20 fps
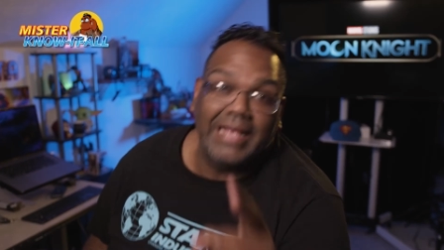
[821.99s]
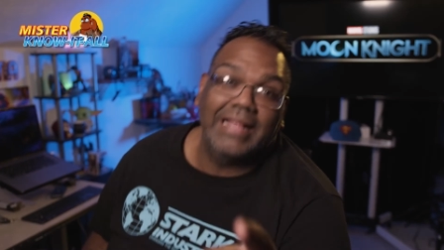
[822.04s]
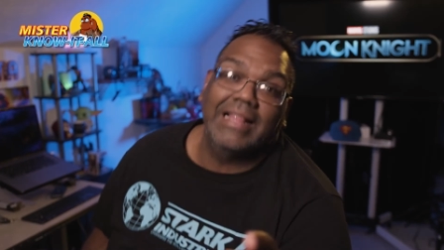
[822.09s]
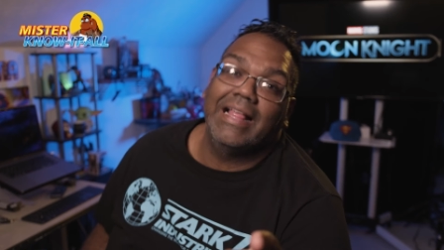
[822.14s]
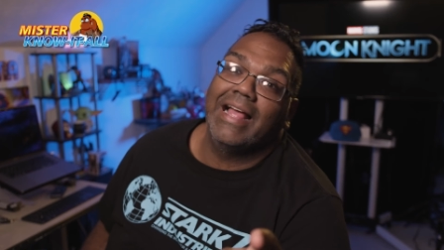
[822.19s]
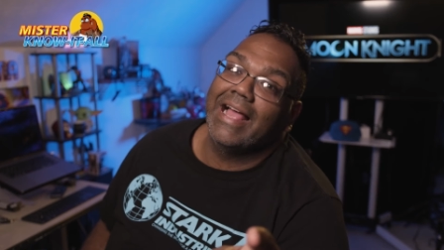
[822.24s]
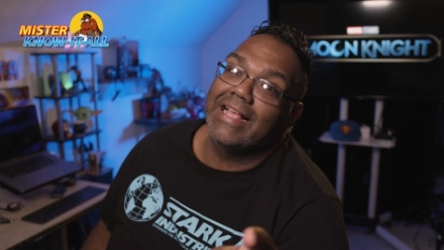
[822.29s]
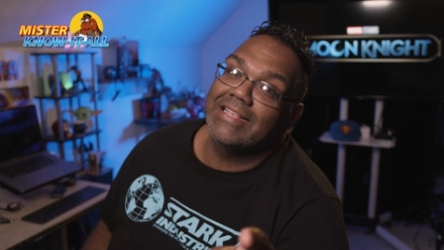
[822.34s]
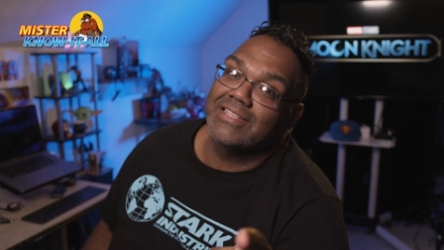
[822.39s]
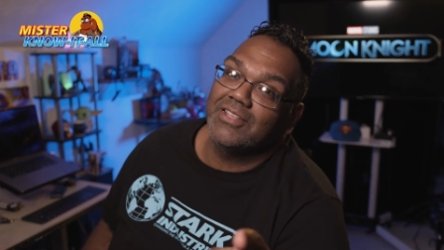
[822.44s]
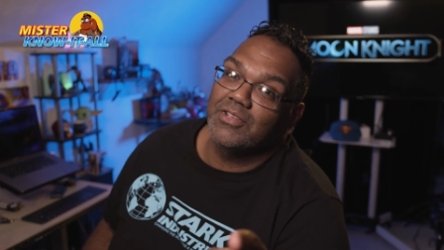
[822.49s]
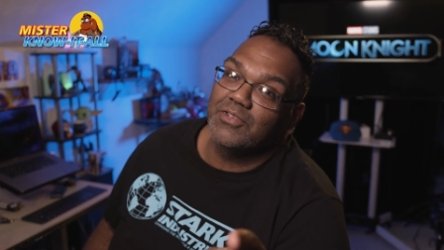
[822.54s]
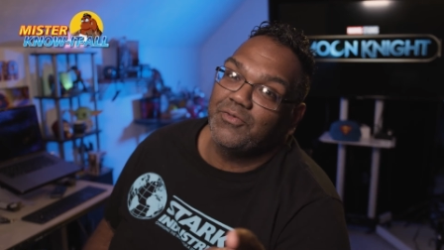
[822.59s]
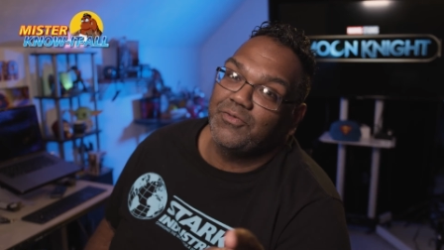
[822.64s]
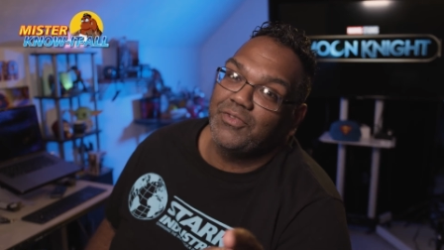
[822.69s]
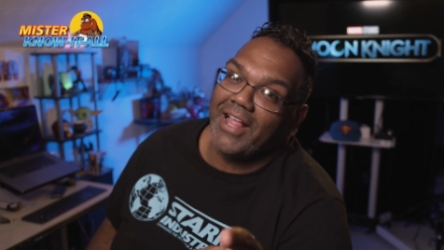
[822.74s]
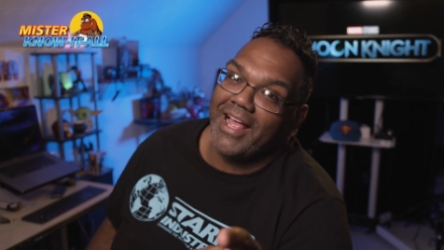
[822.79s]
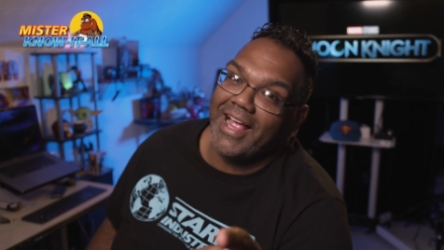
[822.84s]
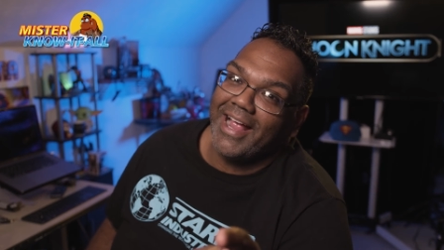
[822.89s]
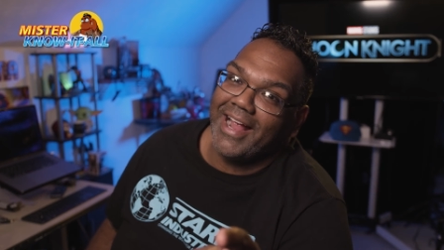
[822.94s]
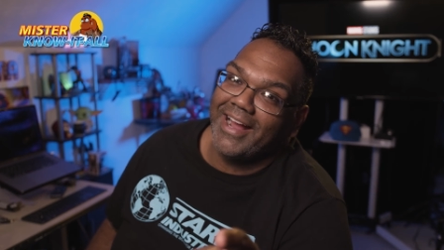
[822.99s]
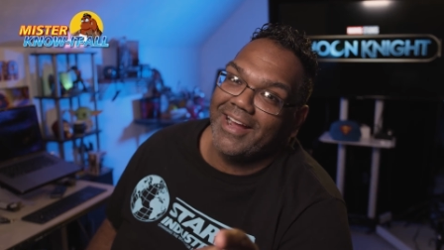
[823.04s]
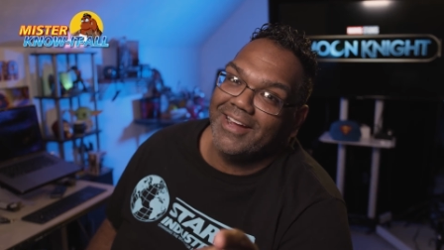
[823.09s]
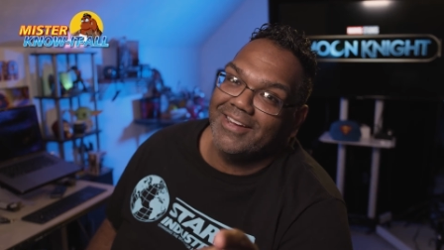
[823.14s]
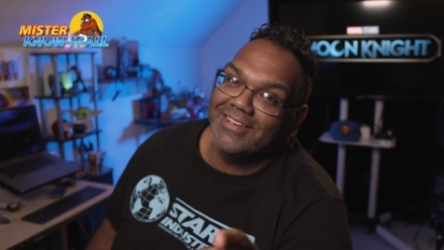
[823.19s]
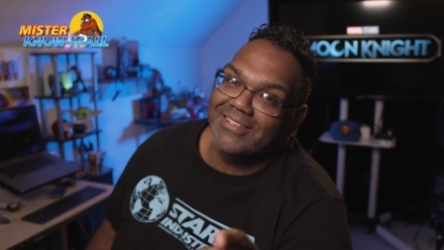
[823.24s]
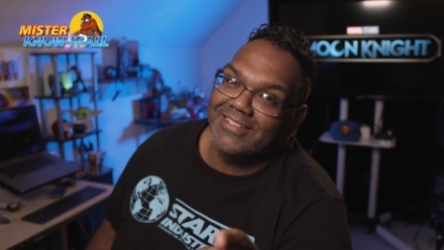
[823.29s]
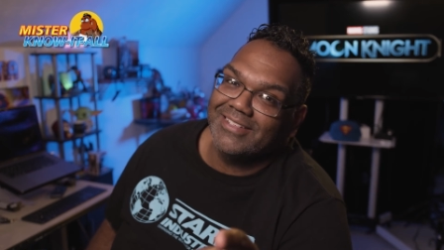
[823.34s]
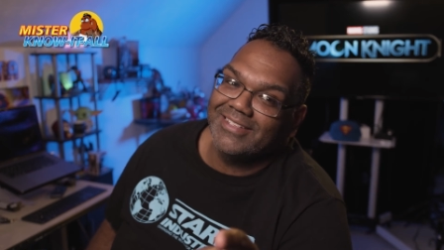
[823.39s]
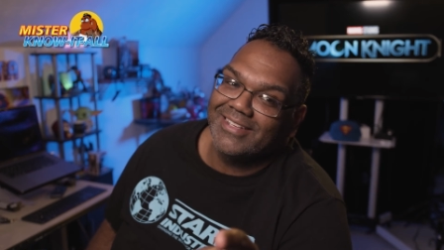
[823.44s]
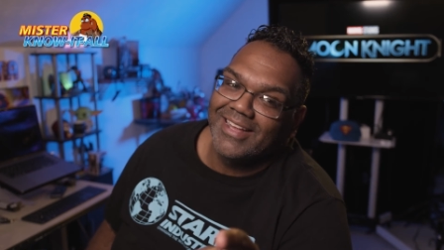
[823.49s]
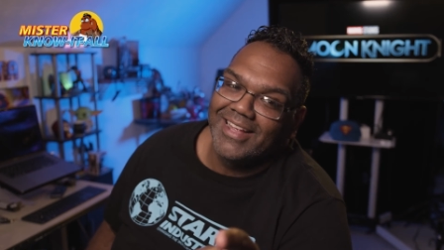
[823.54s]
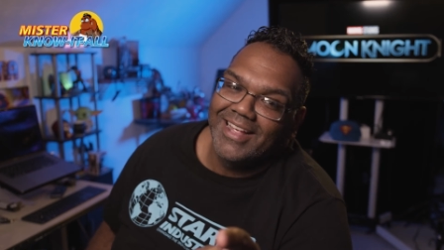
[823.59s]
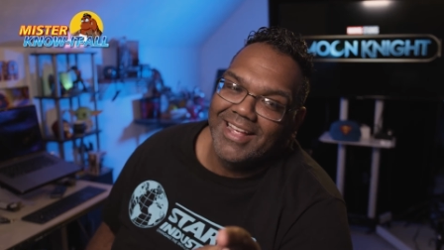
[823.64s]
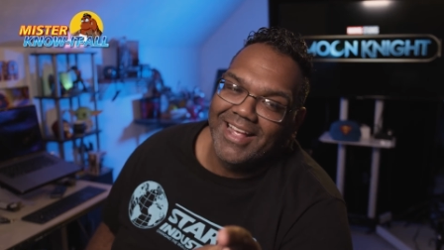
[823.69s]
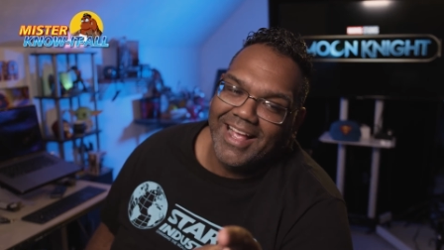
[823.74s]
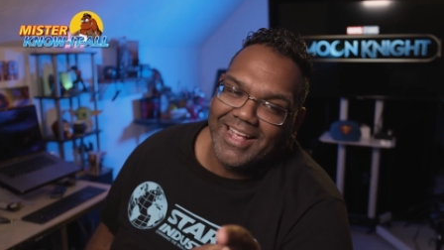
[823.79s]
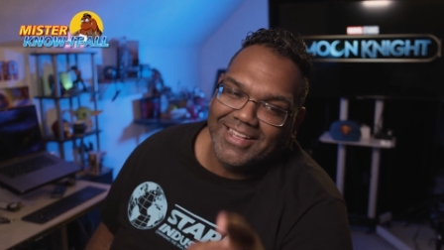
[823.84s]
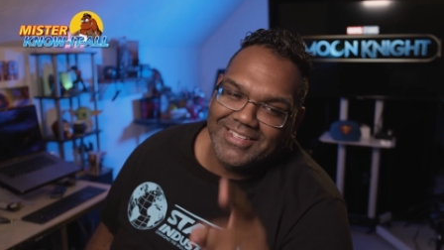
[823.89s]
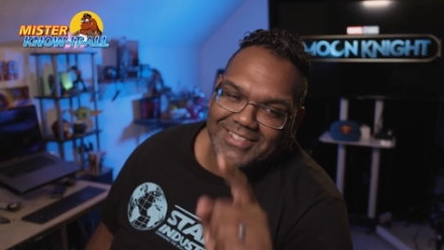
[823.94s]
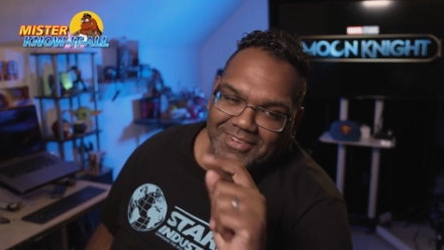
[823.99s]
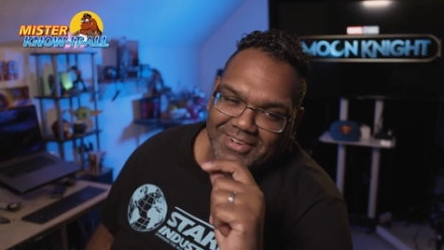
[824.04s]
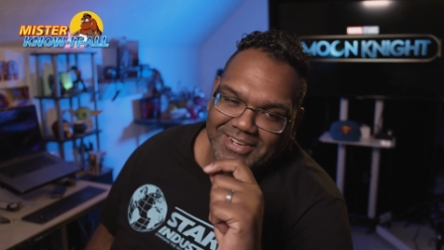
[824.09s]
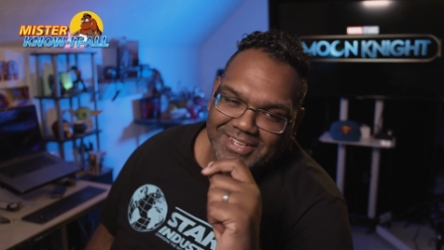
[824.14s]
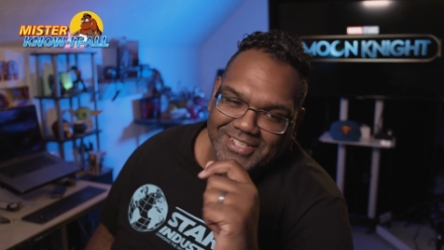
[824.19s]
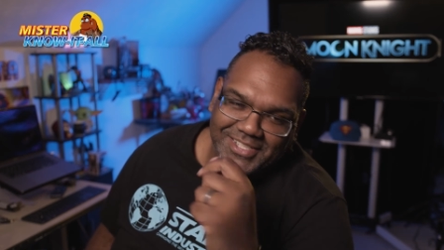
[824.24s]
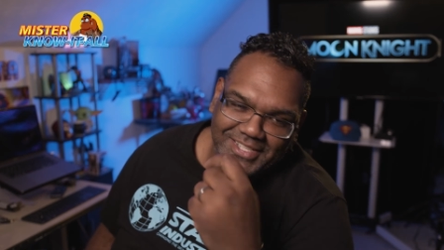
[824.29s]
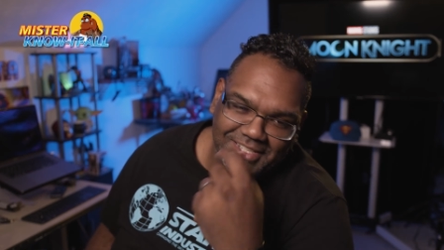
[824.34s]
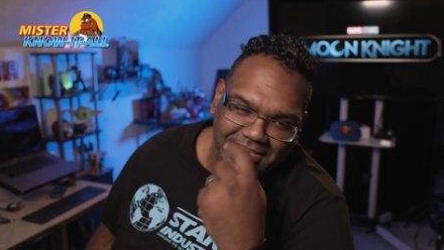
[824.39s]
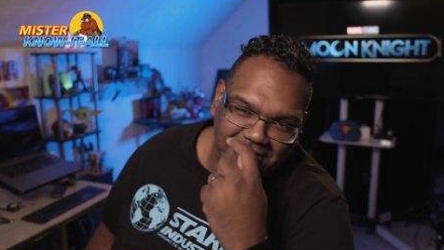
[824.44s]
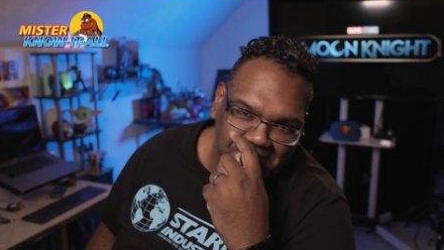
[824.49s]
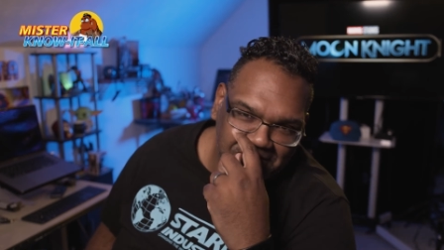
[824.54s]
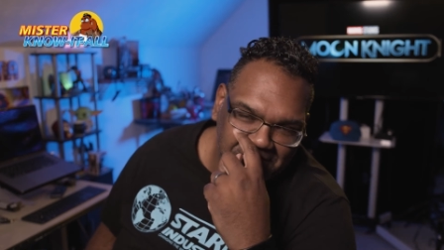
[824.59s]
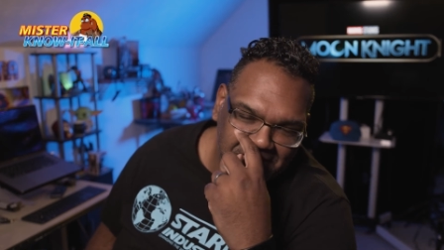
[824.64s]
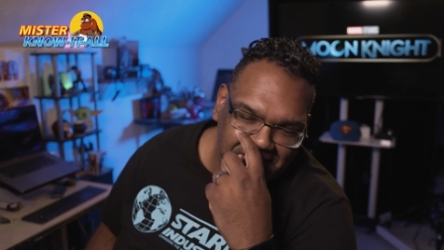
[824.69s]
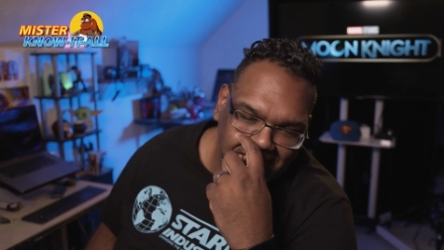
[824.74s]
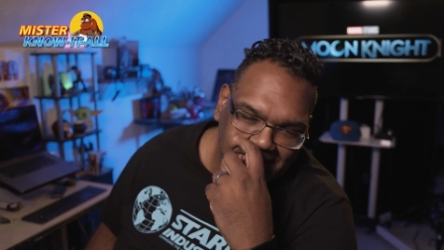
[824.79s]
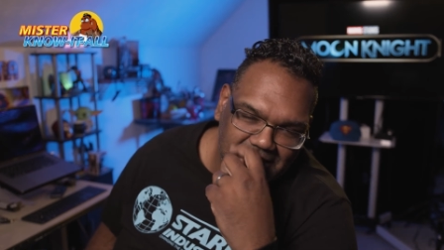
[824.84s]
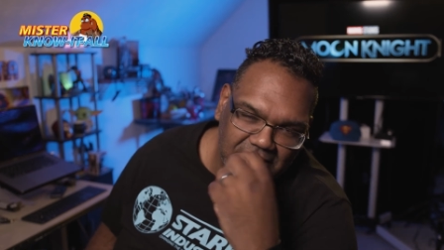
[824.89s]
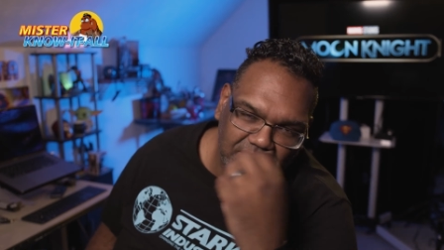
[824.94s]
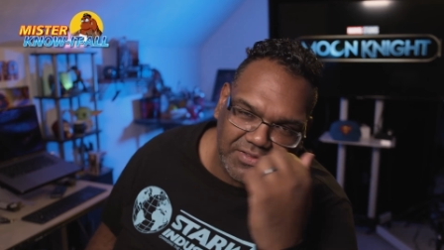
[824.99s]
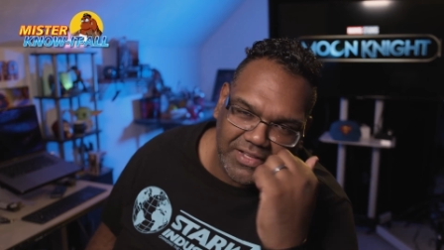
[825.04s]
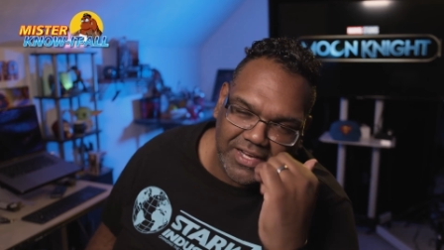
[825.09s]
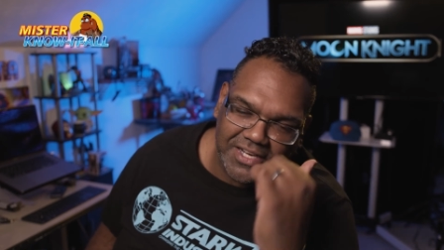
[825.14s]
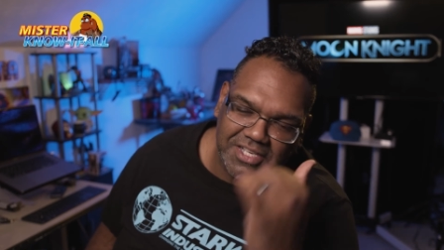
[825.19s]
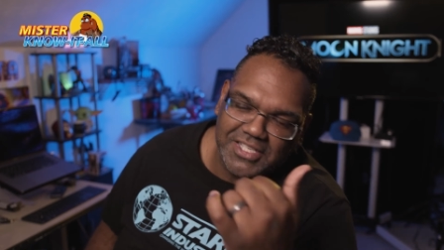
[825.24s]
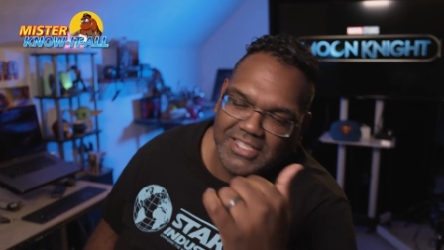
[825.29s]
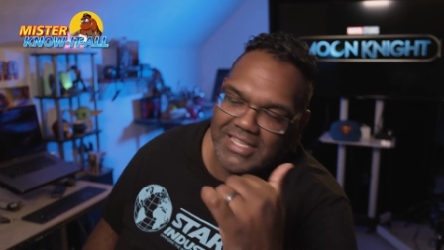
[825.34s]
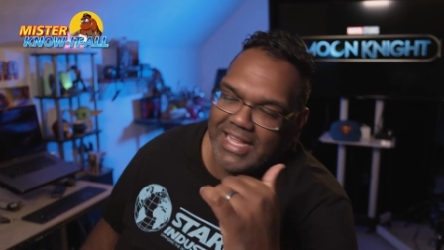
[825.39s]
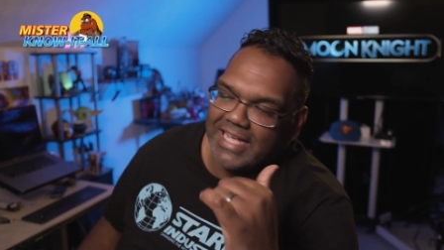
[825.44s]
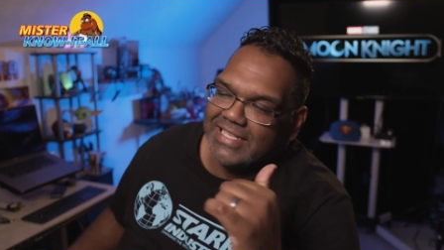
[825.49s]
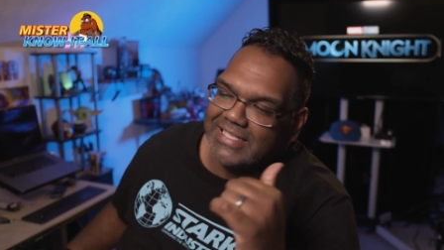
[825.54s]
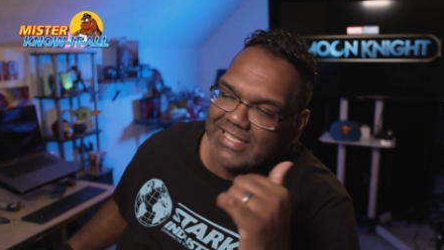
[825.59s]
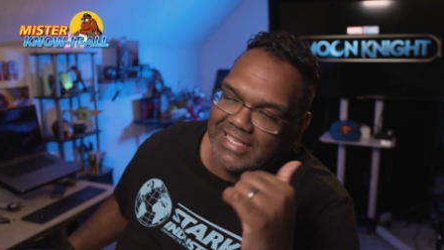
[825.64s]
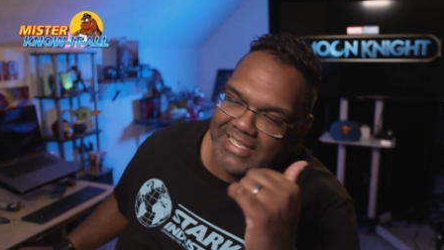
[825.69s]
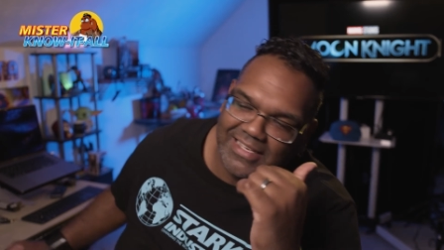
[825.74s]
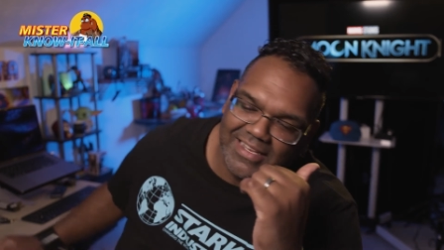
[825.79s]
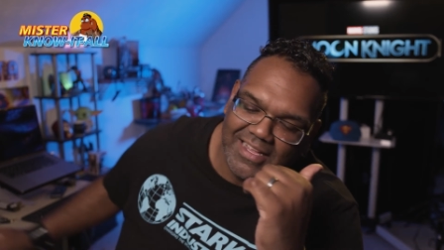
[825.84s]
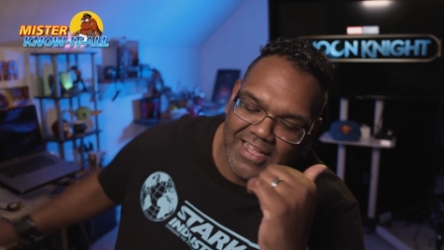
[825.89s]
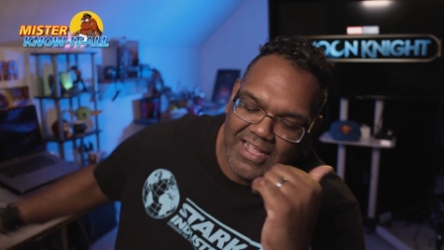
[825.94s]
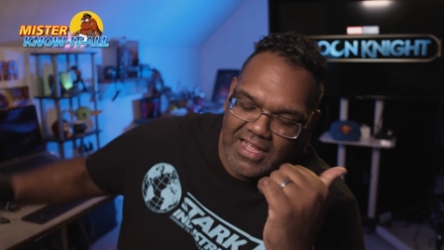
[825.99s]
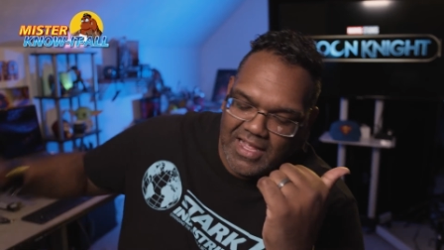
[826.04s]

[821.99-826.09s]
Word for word: Layla has those flares. And so what does she do? She takes the flare, she lights it.